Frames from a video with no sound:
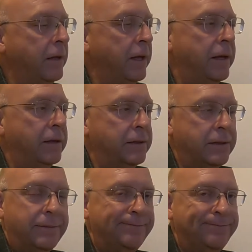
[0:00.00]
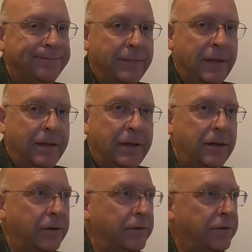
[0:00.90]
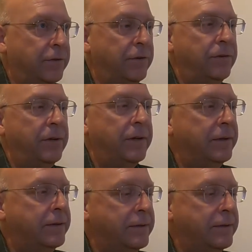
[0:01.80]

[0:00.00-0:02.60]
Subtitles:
and you know, just using it